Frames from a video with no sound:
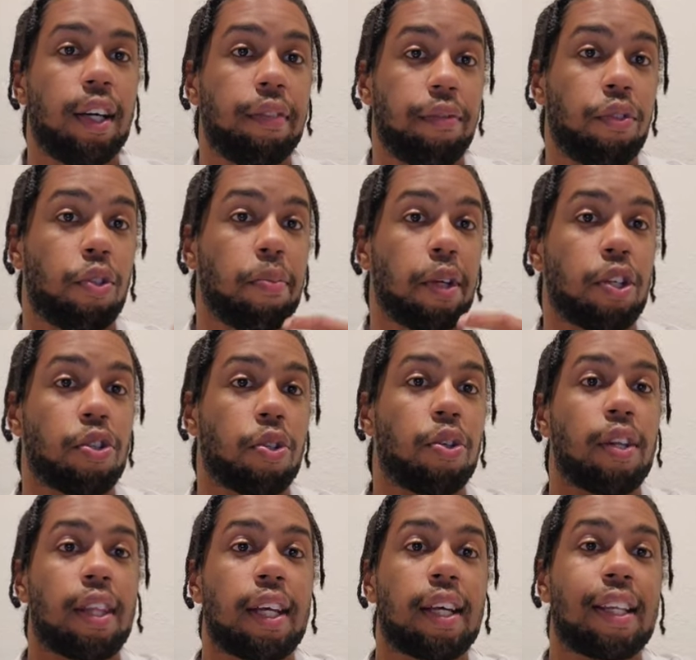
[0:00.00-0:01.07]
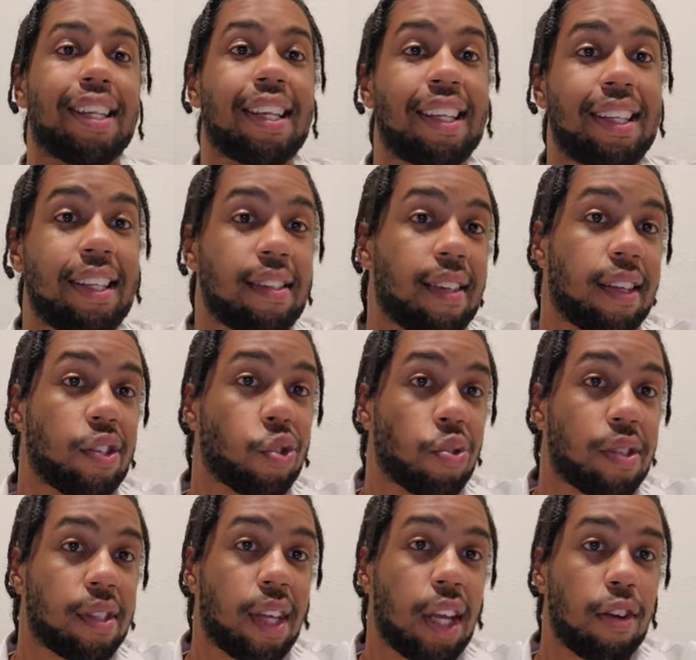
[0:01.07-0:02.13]
to make sure that these things are
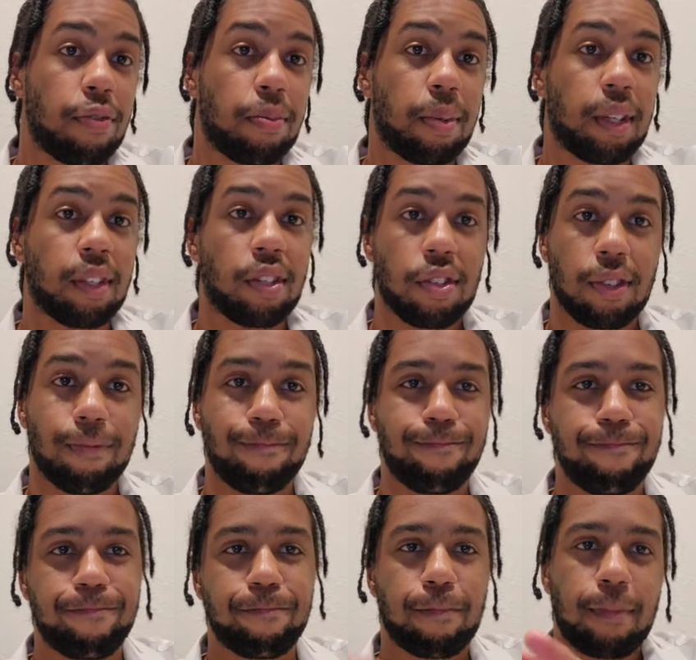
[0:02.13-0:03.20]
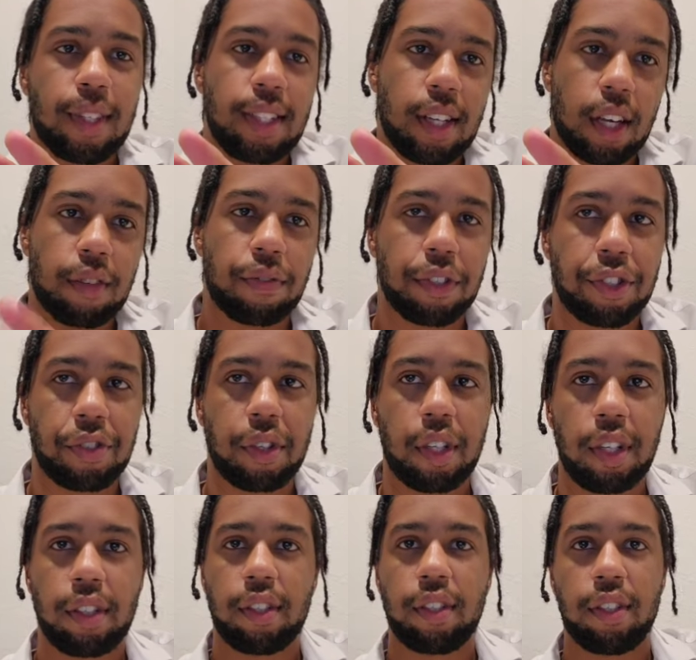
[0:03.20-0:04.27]
saved, because it's kind of
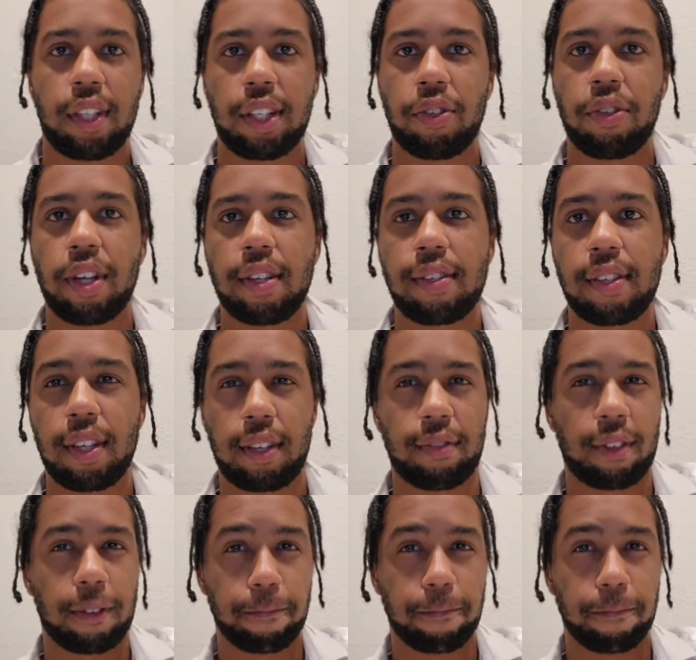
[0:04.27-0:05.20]
frustrating that they're not saved.